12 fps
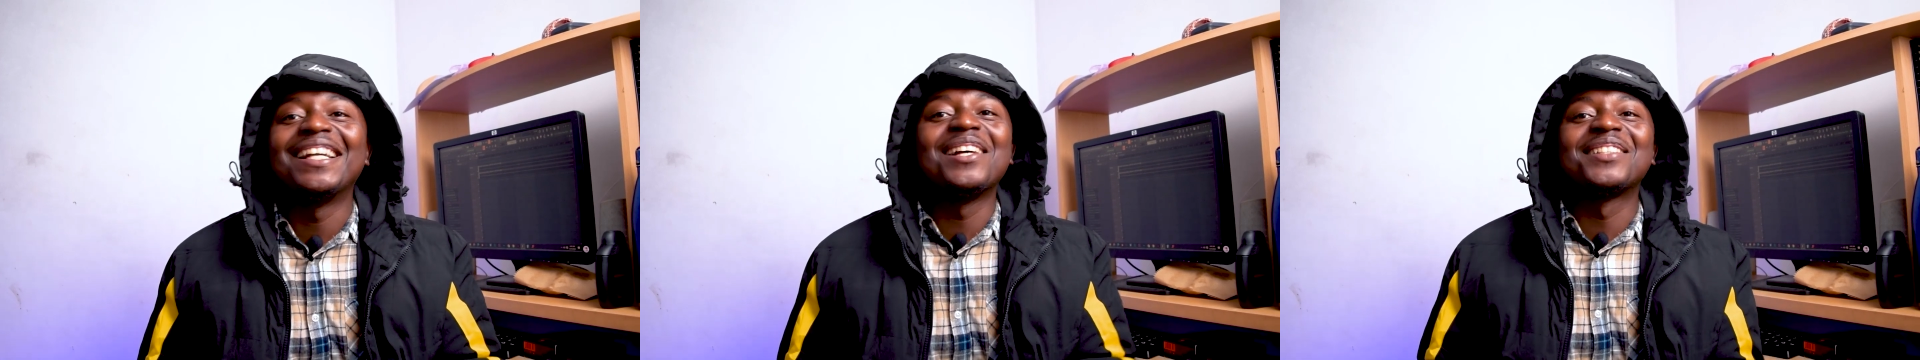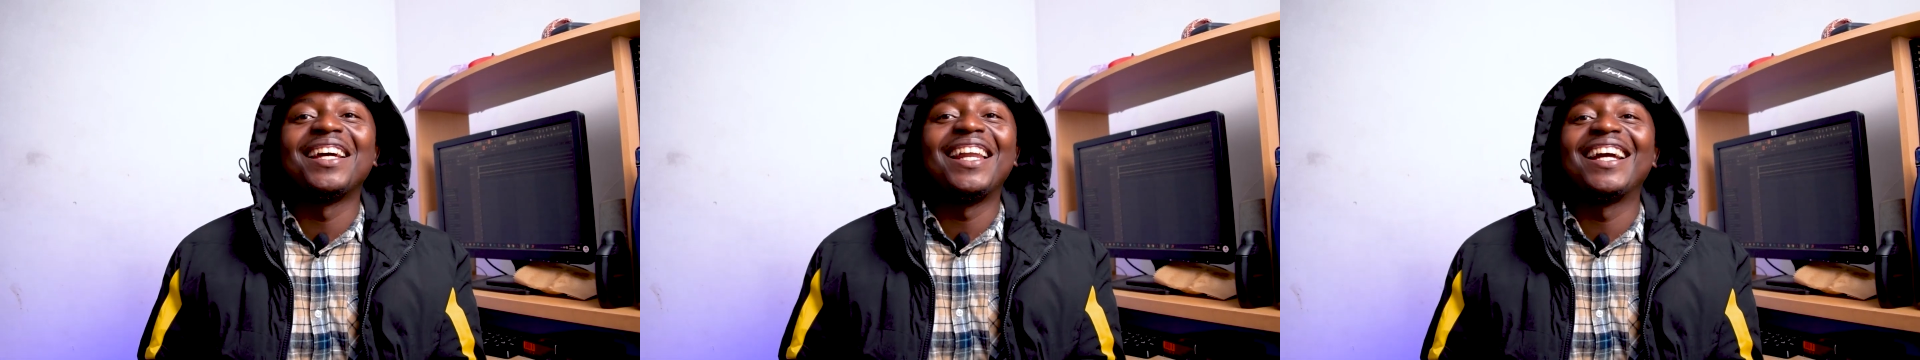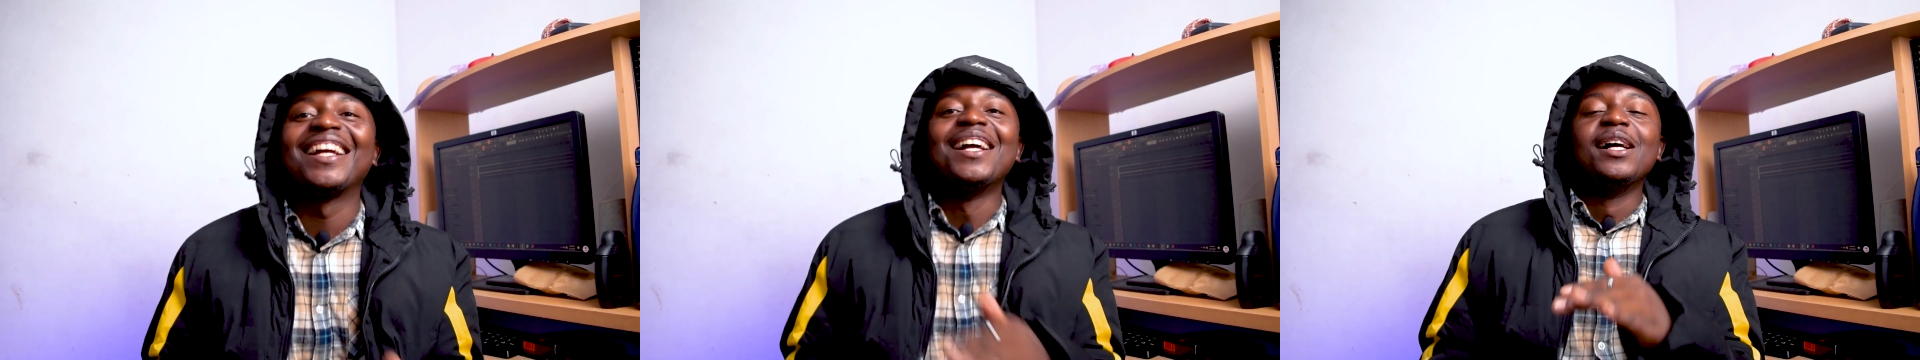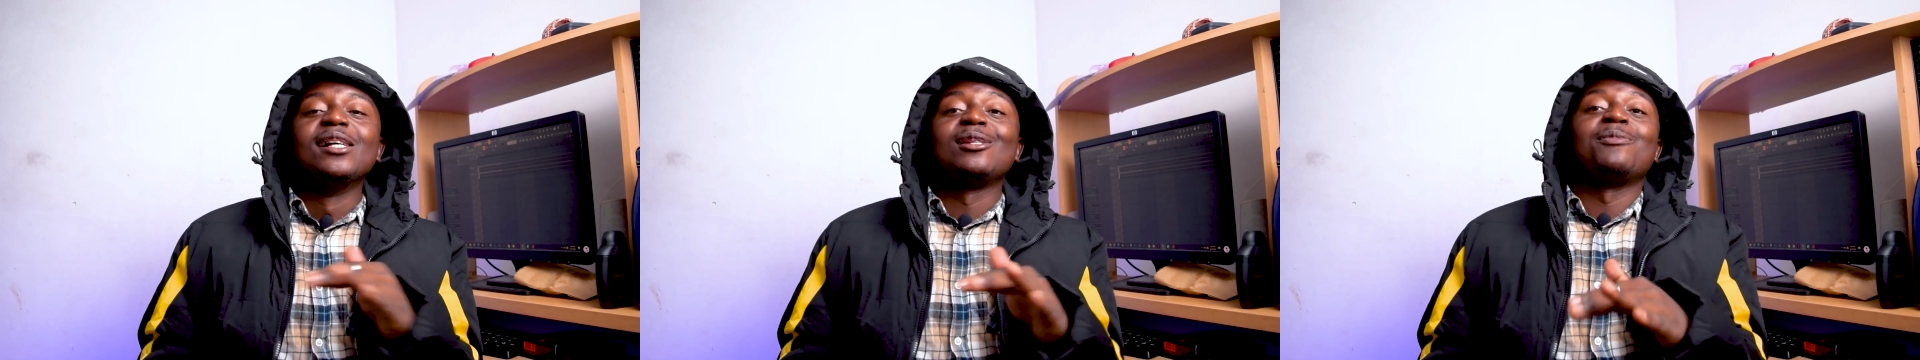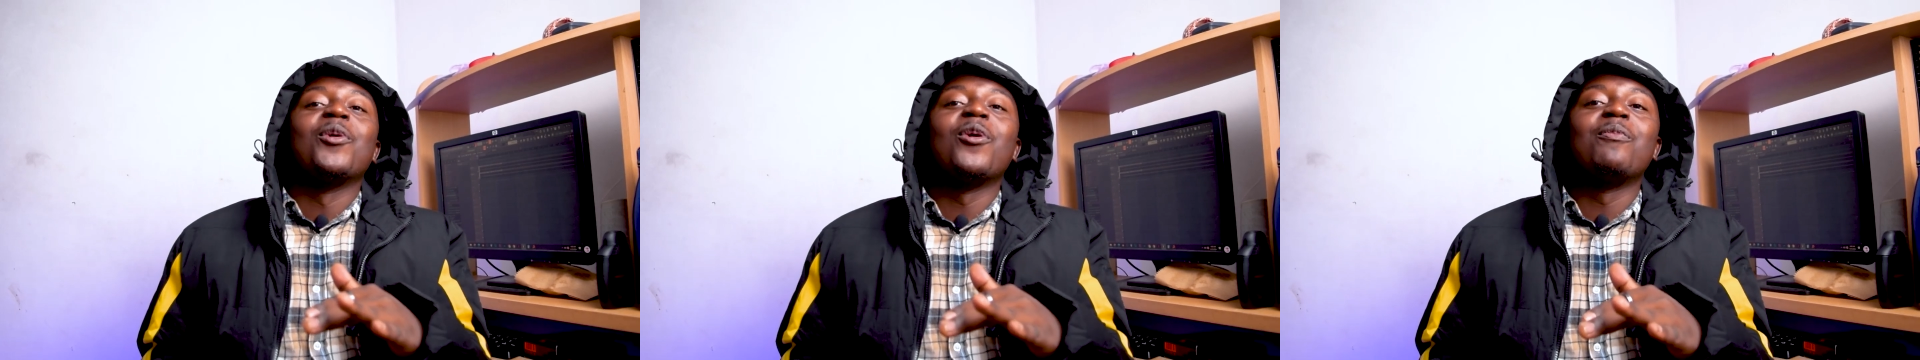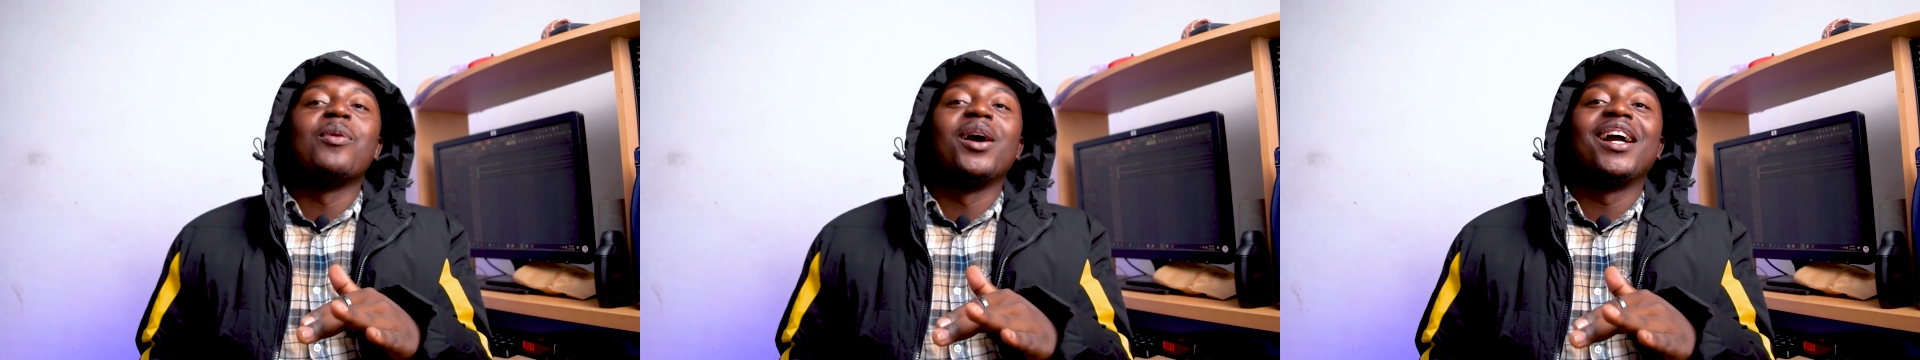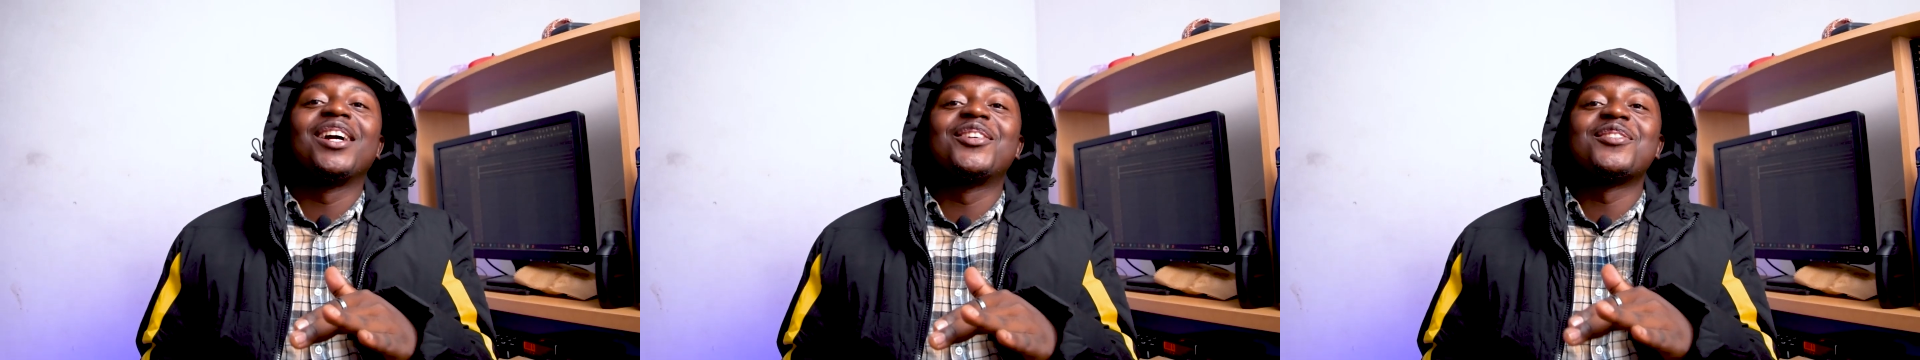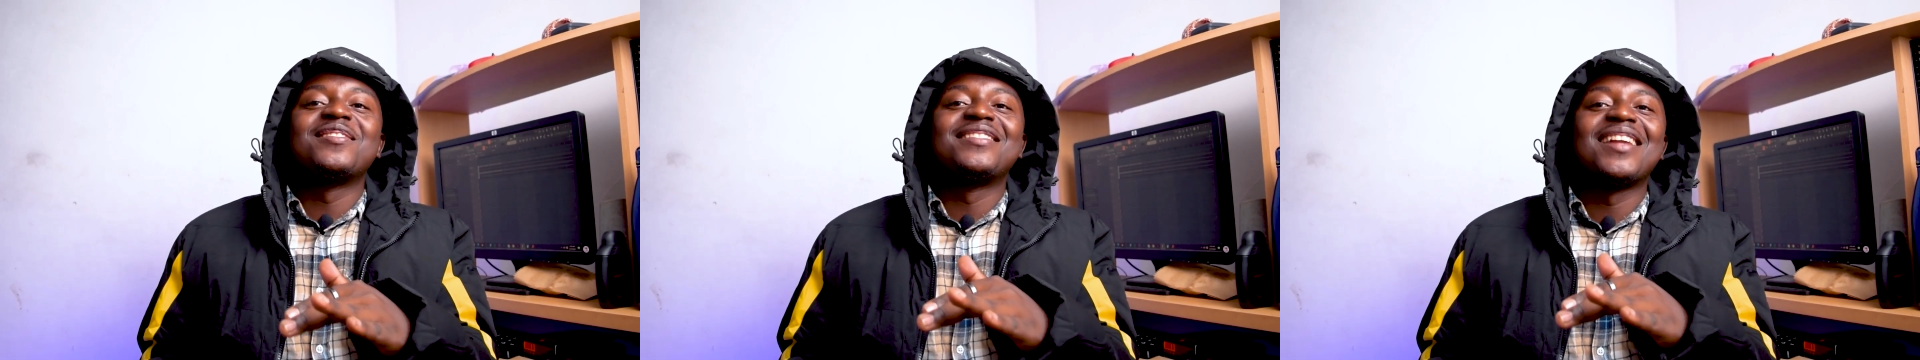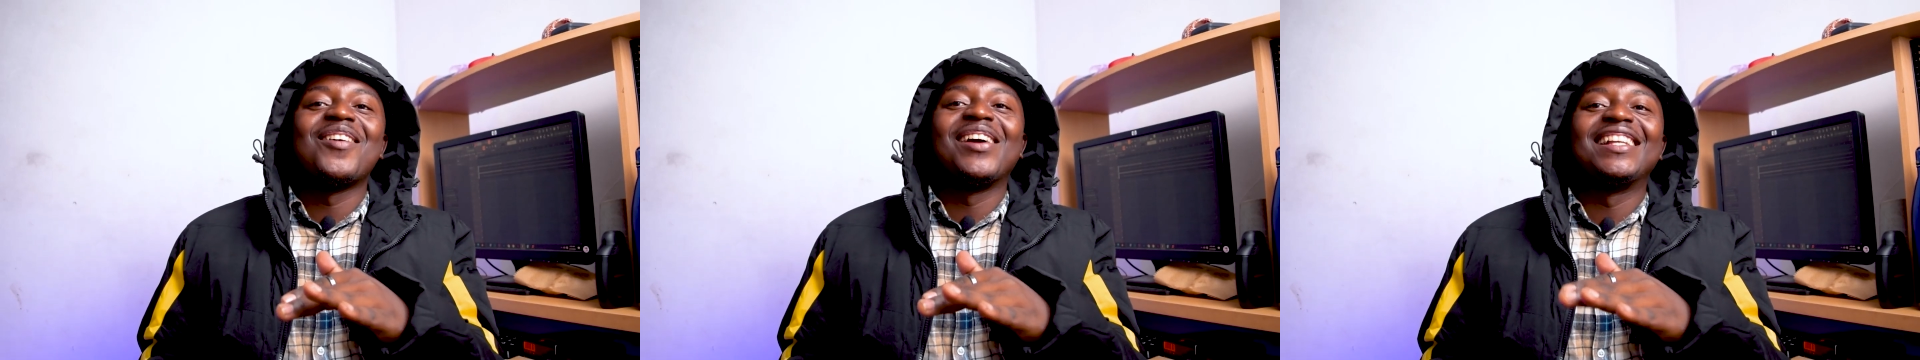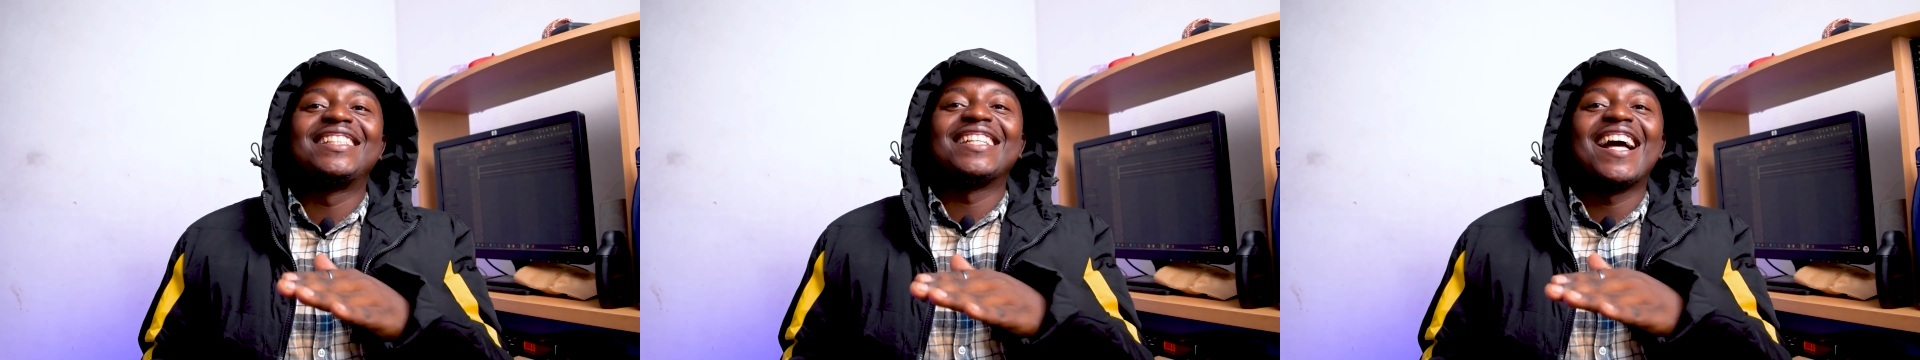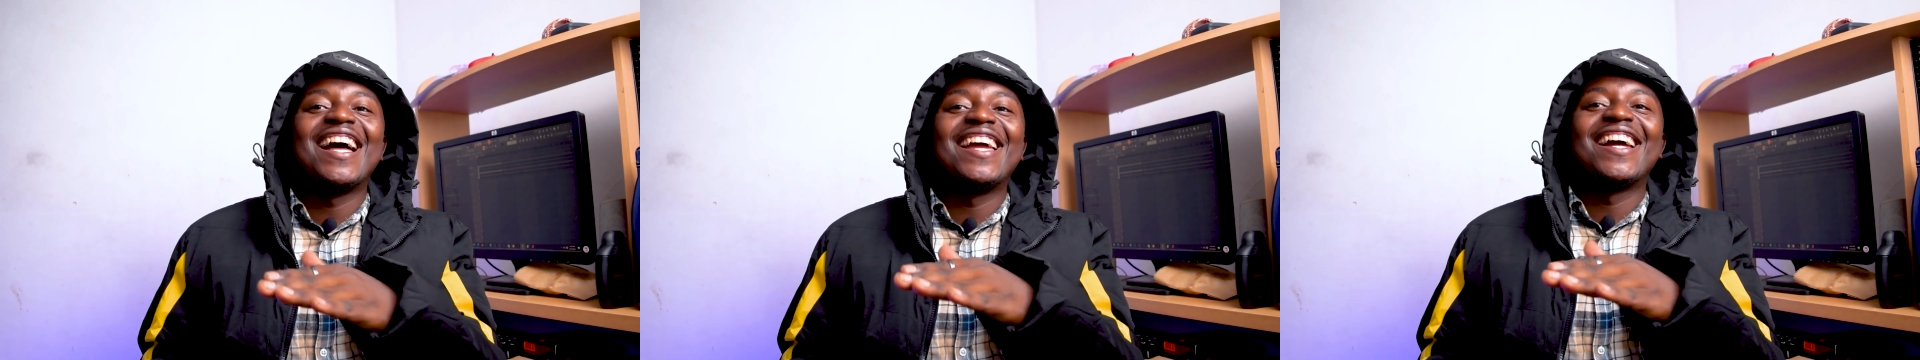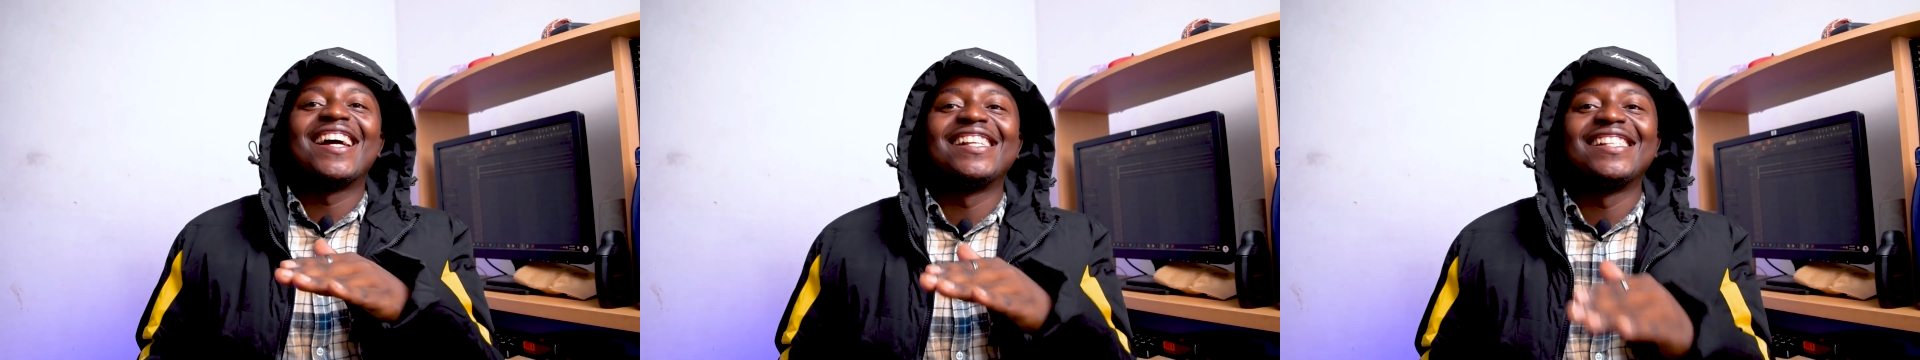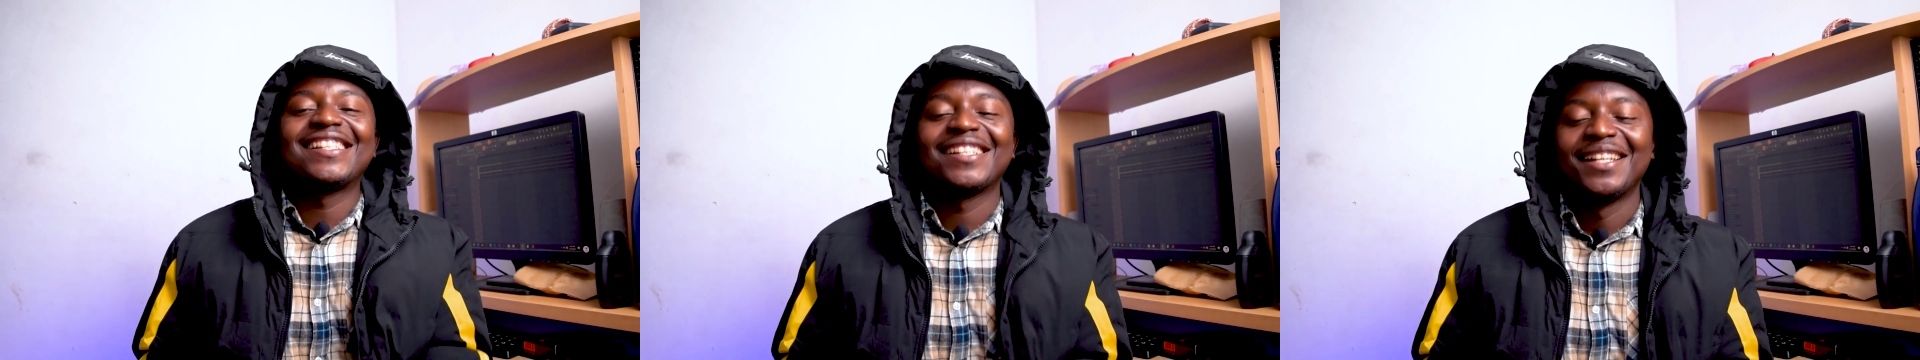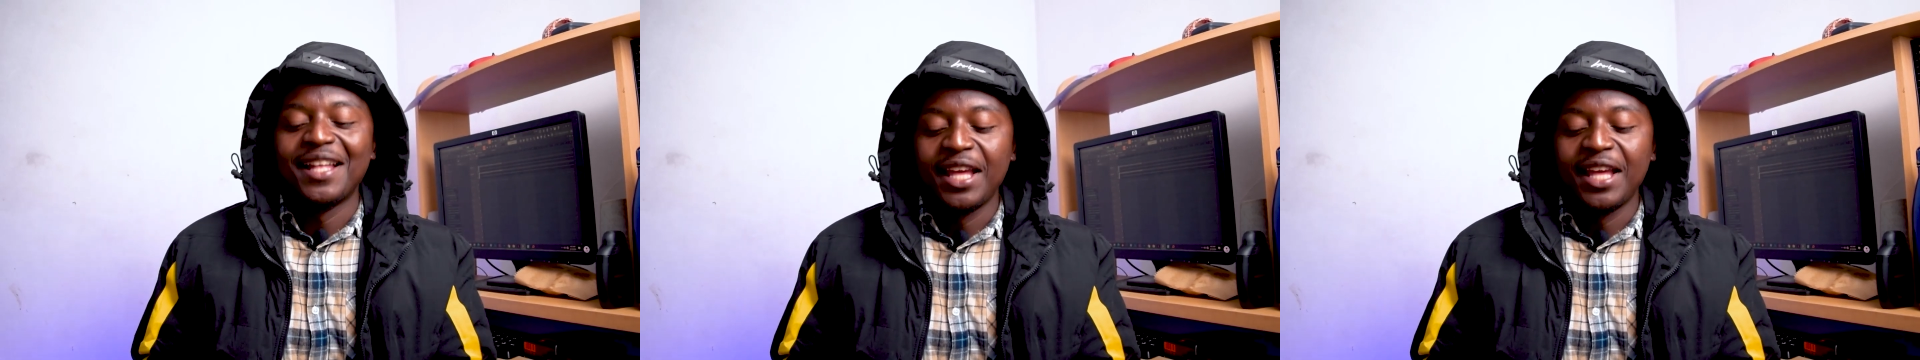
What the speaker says: That's why like small boy grown, now a giant.